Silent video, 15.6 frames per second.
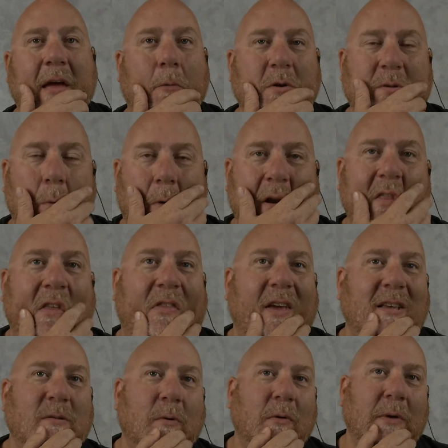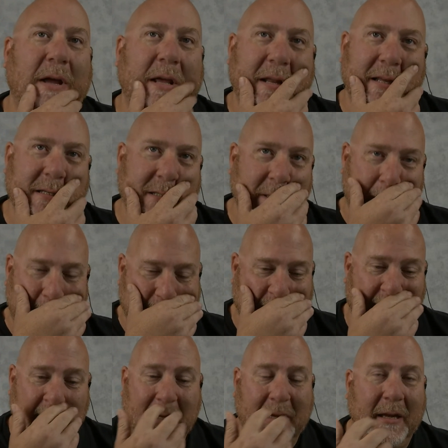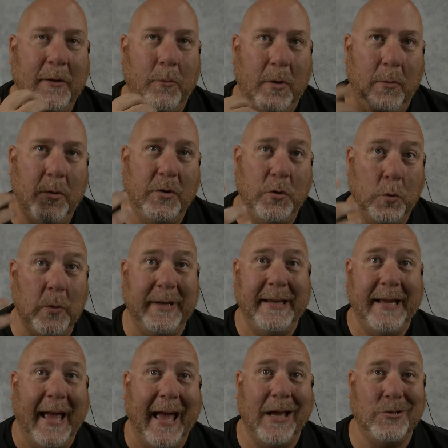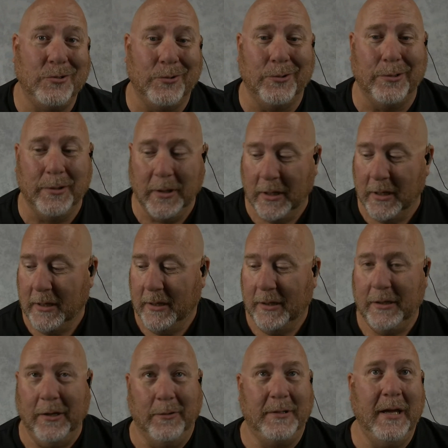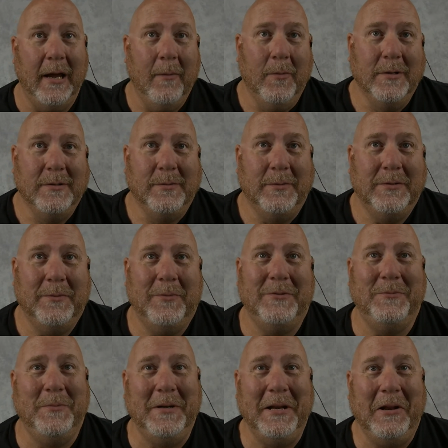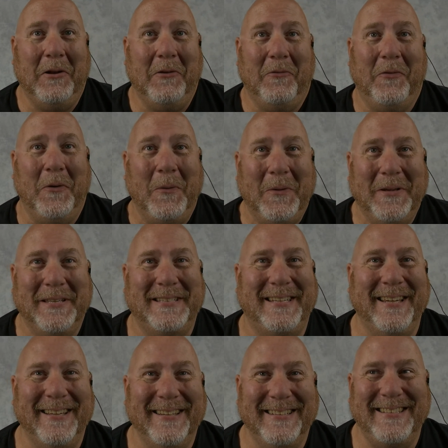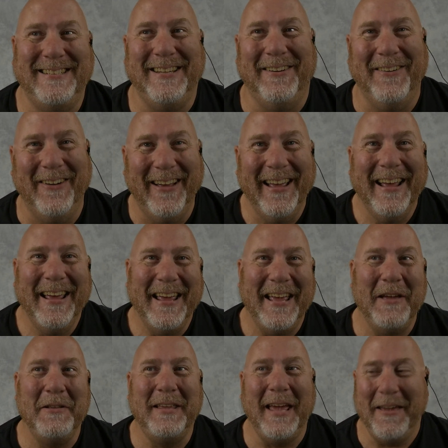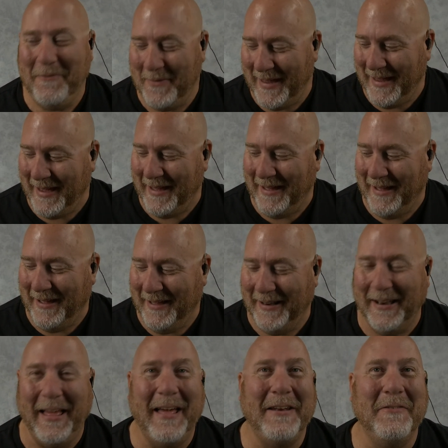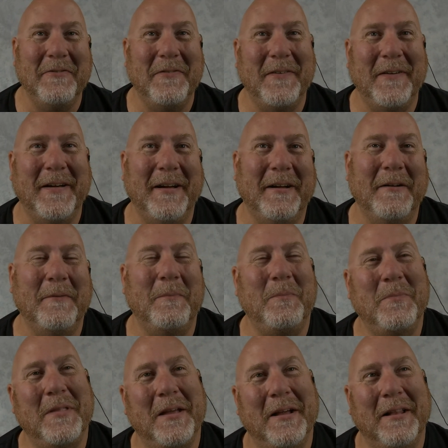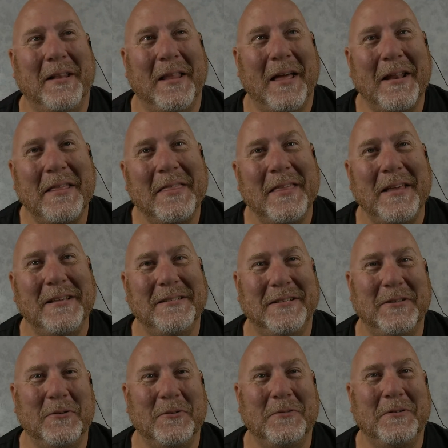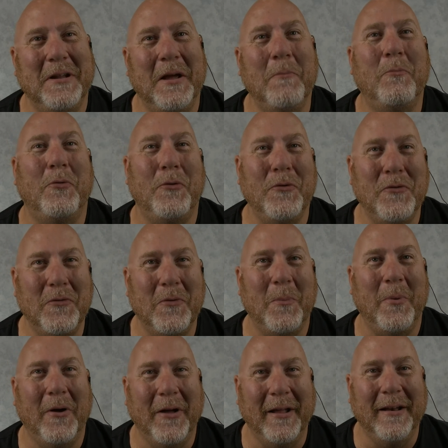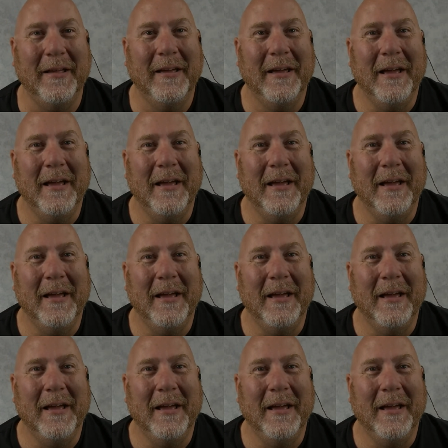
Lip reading: That was one of the things we ran into. Is like we were doing actual, cameras where we needed to focus. So it gave me a lot of things to improve upon.